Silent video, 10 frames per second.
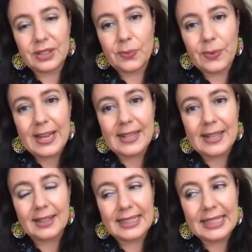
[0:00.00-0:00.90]
way
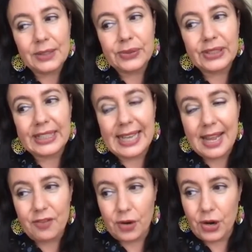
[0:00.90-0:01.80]
that he really
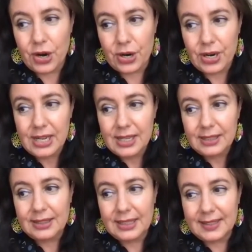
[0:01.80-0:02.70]
gave her
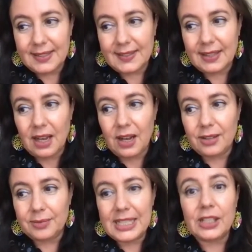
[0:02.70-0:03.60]
this
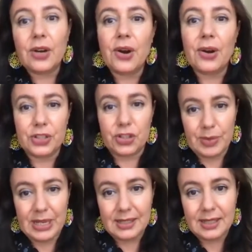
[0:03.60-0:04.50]

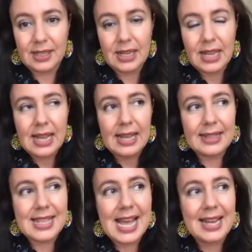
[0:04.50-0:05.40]
encouragement
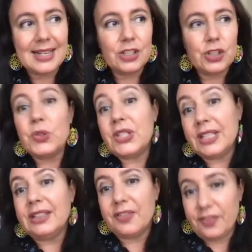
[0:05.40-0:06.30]
than you
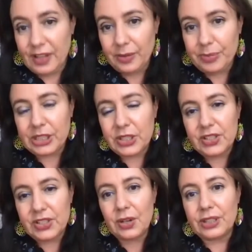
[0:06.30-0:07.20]
see in the film,
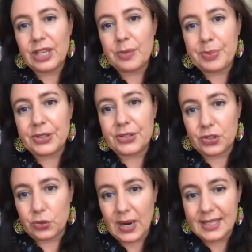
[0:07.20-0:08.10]
because he only appears
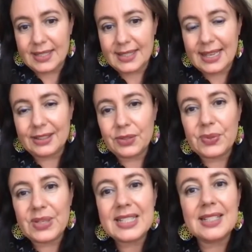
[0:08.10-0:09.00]
twice. And the
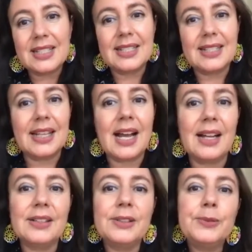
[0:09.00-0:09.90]
reason is that